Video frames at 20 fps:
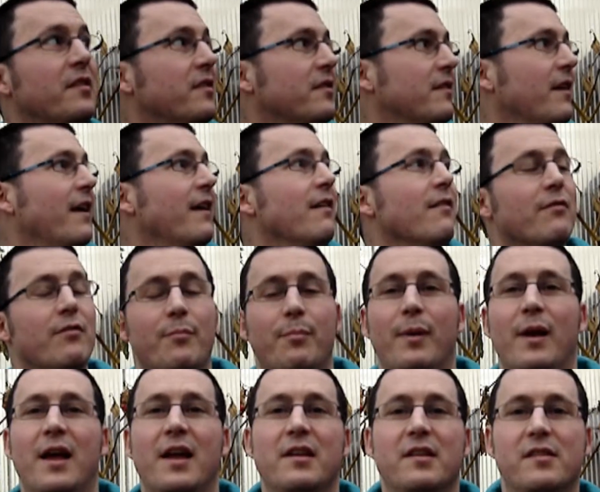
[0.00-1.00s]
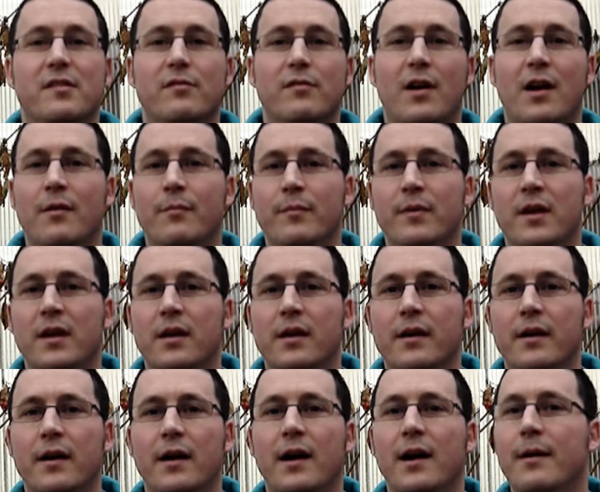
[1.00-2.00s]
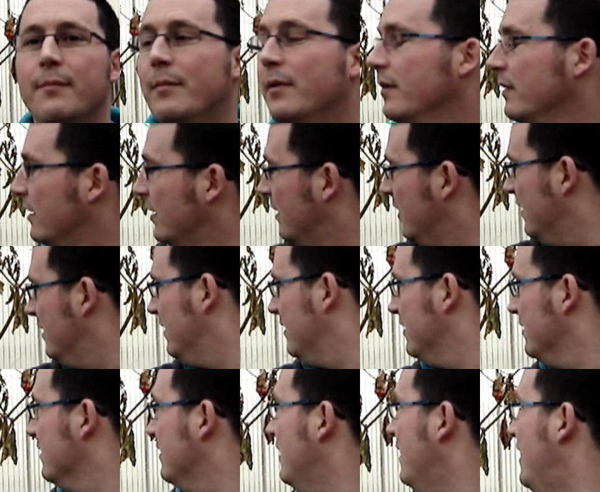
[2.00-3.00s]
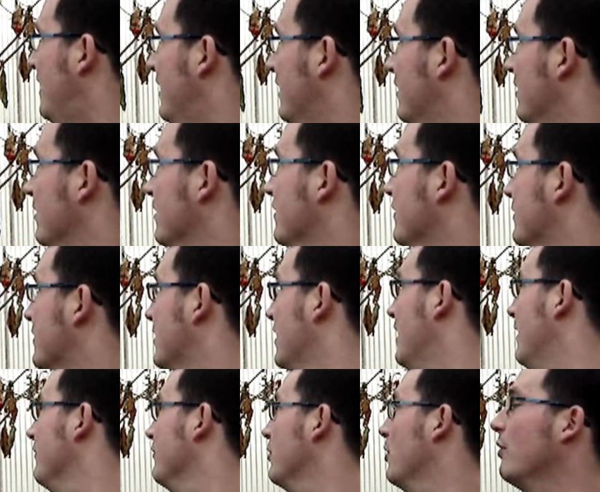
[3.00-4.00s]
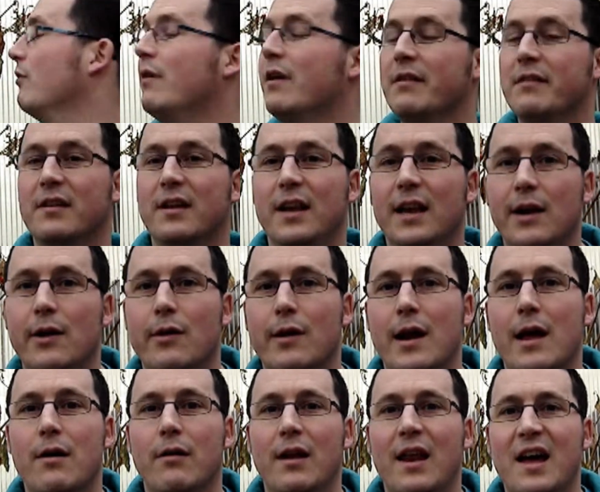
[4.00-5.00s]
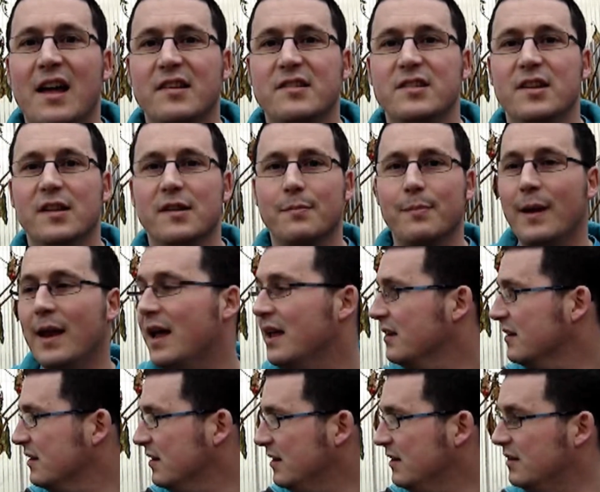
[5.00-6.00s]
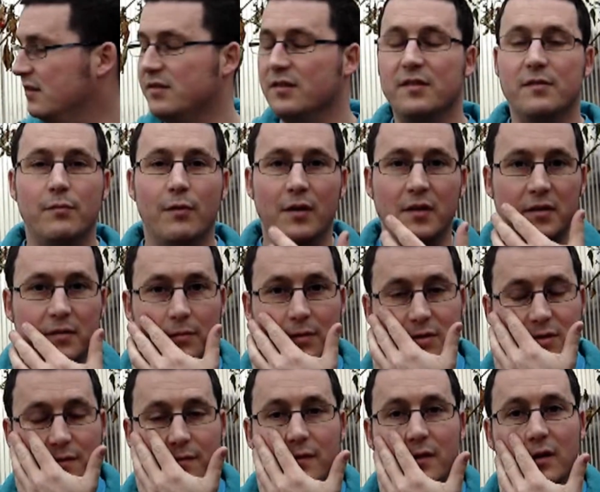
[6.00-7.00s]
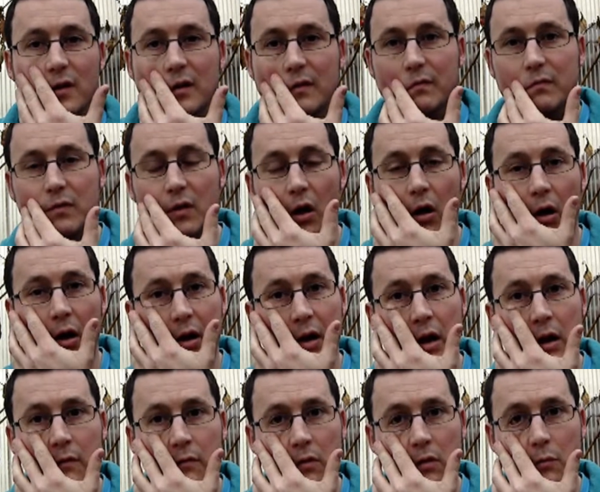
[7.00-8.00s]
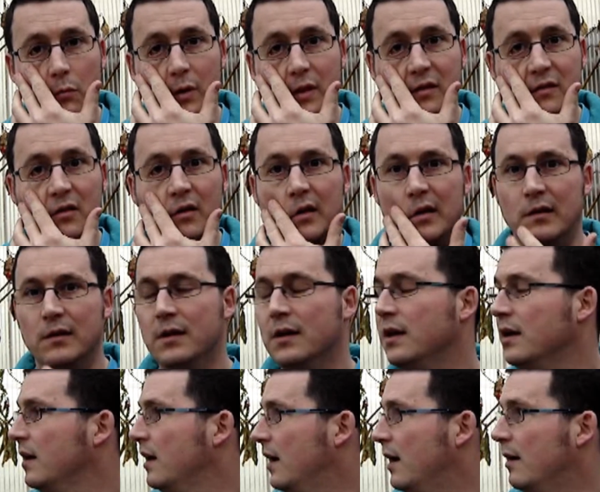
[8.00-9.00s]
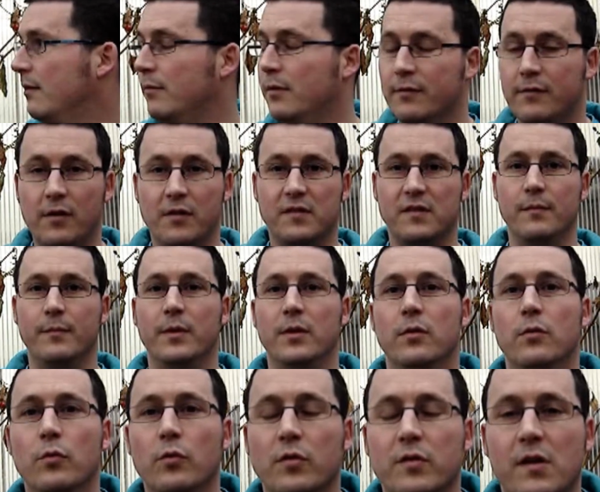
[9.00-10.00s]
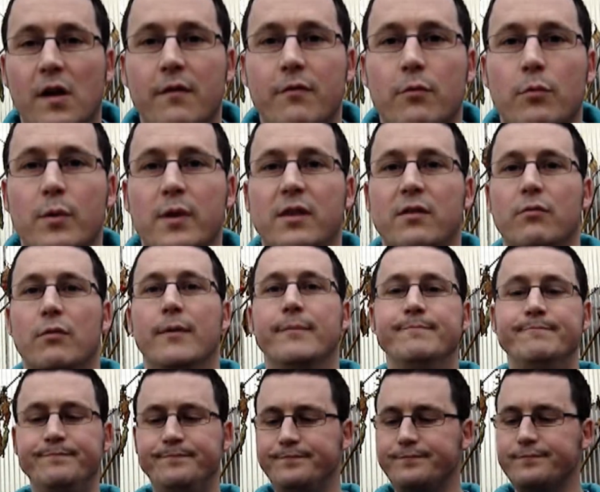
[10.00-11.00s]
the state of the plants around me. Yeah, kind of still haven't got around to clearing out last year's plants. These are just ones which have kind of died over the winter. I've got some indoors over wintering,